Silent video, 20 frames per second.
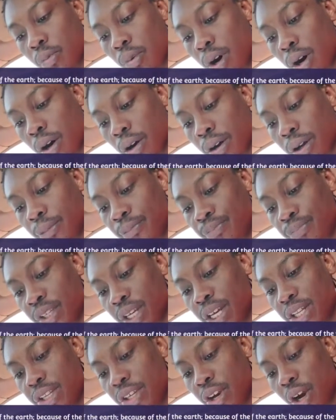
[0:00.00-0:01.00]
to walk,
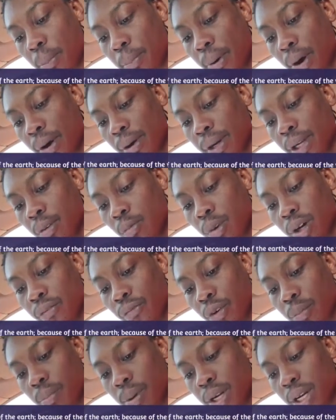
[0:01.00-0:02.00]
and ye are parting
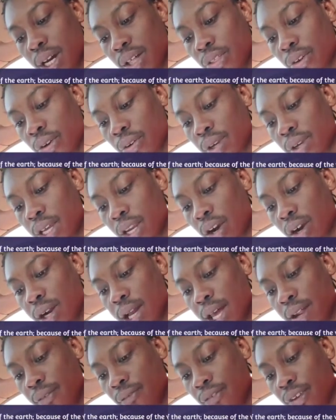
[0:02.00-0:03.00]
one from another, and
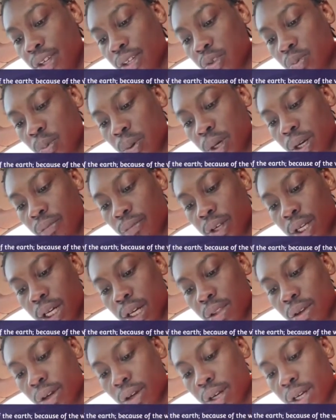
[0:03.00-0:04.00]
are envious one of
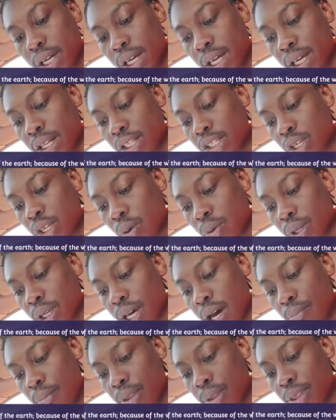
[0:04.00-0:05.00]
another. And so
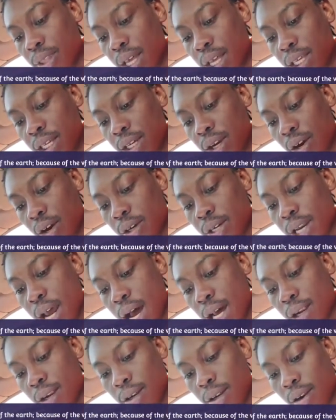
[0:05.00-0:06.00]
it cometh that ye are
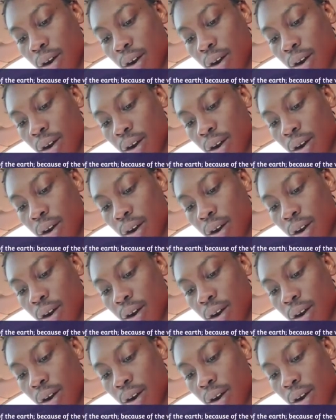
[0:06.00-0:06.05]
not